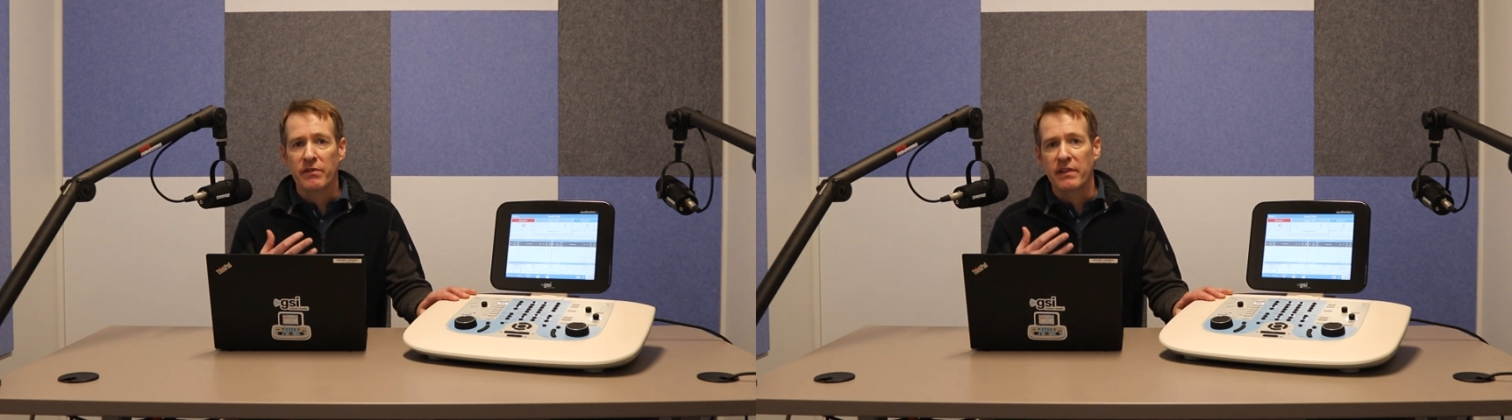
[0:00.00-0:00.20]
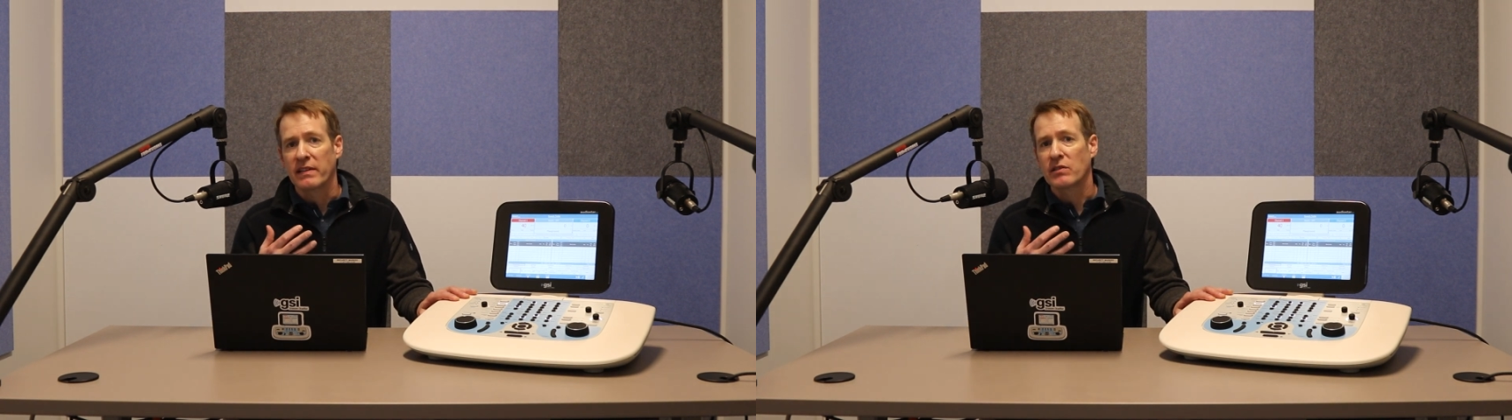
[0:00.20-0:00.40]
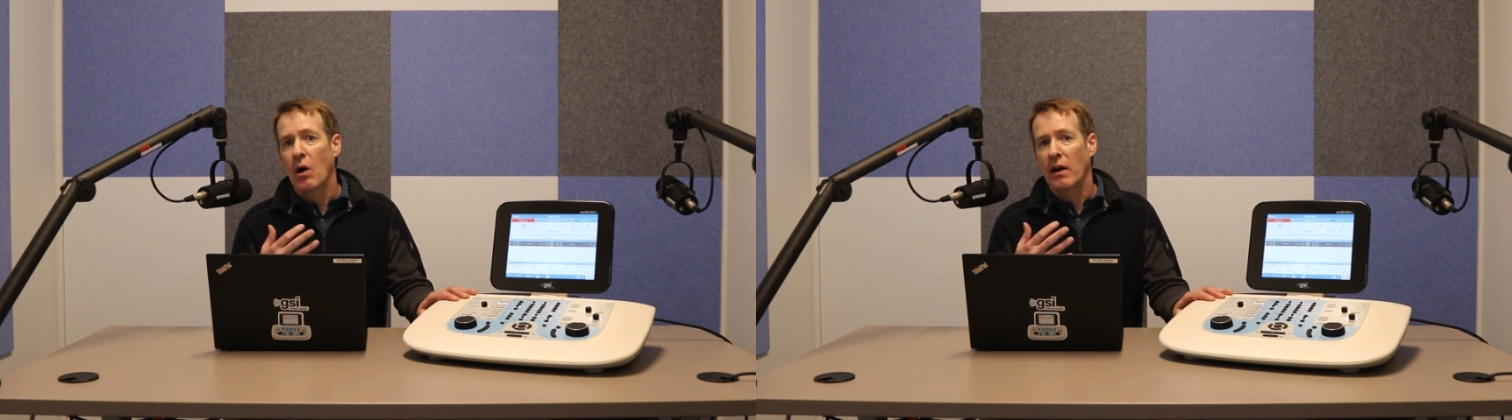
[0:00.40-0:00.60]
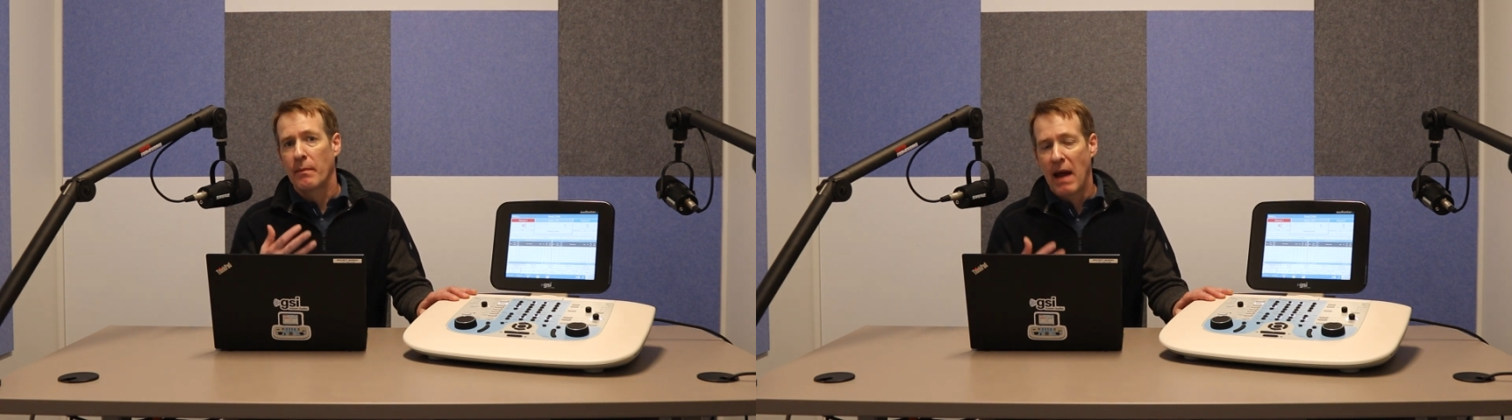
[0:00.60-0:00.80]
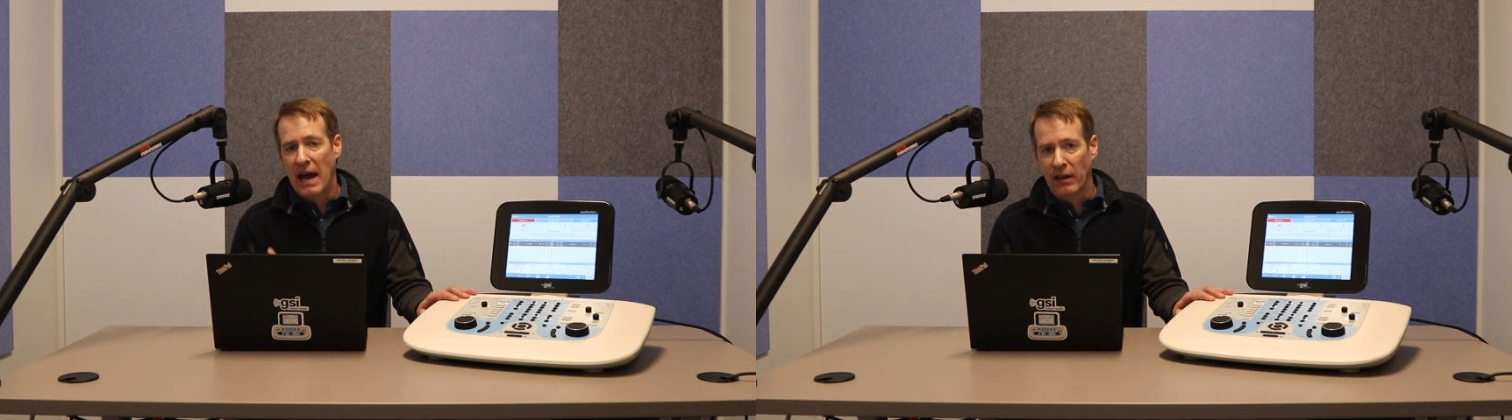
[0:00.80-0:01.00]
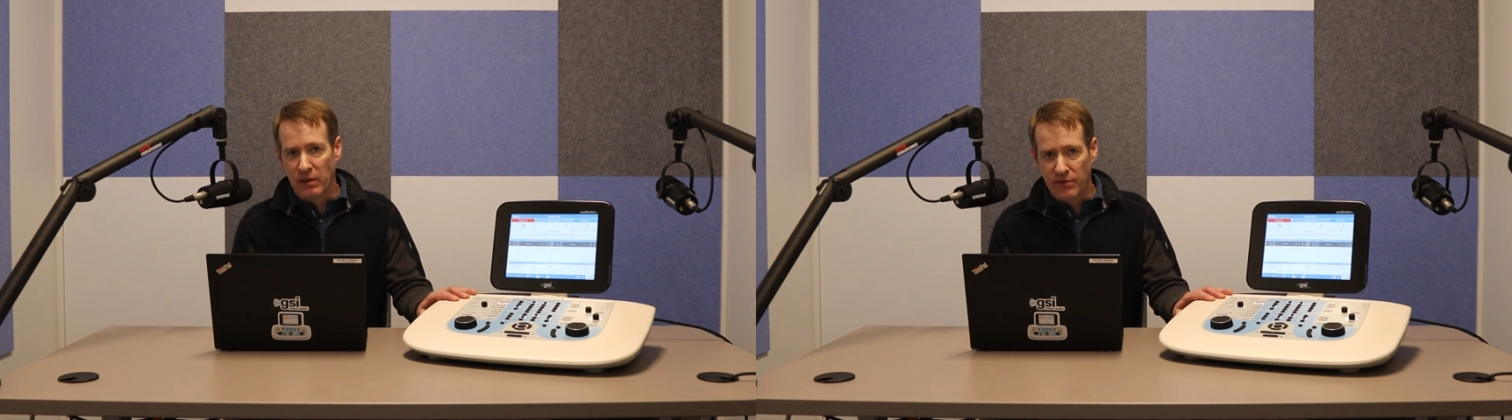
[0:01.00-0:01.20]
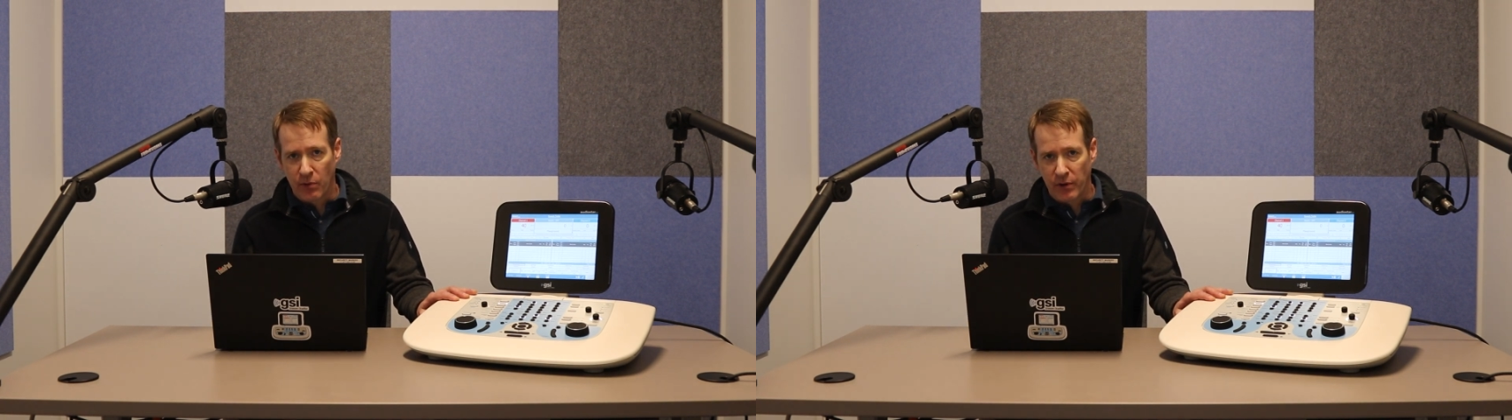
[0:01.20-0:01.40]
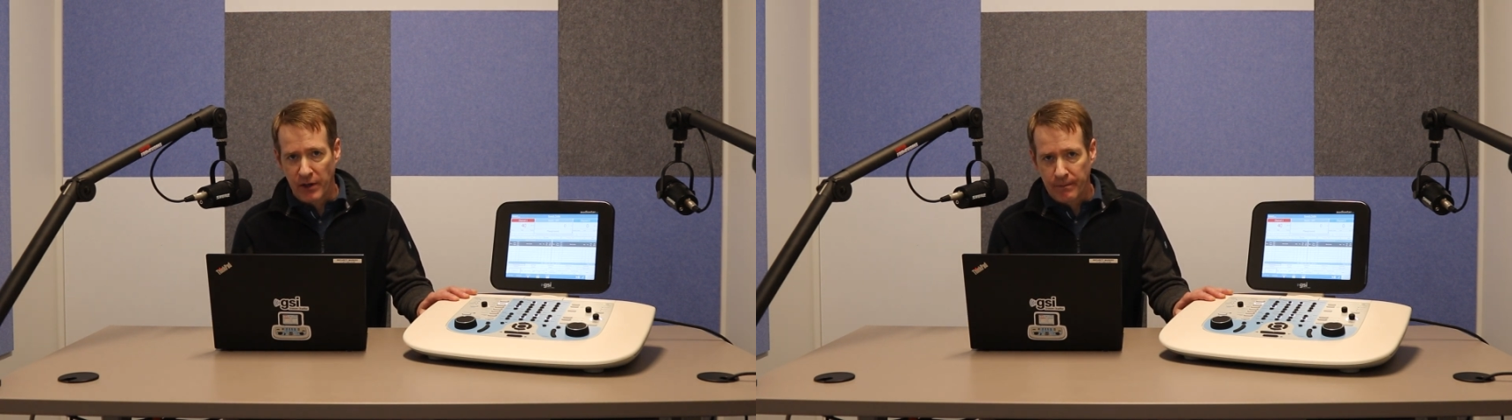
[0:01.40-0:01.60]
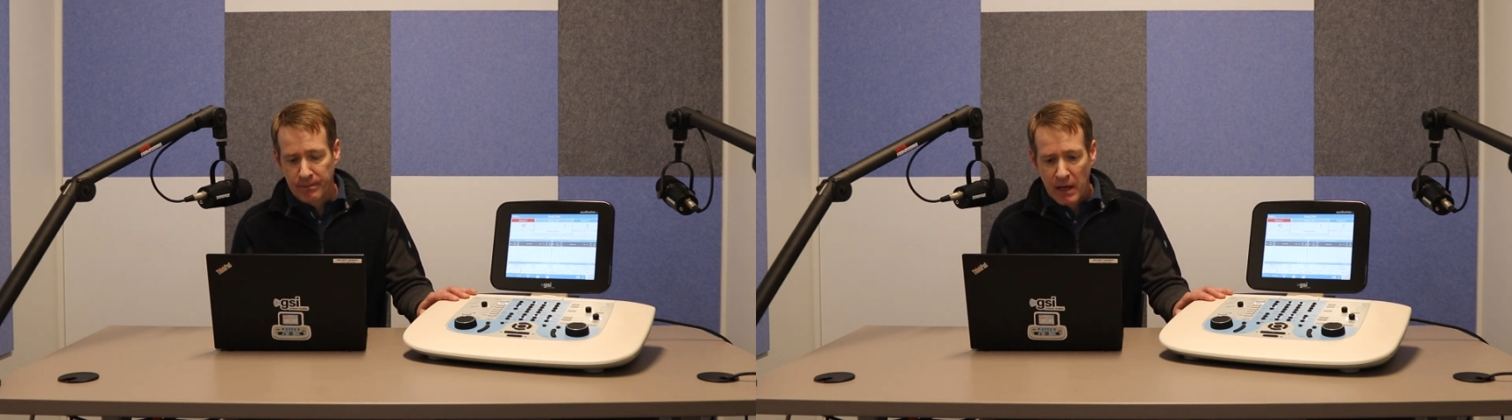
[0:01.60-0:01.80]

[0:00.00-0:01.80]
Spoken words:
things automatically for you.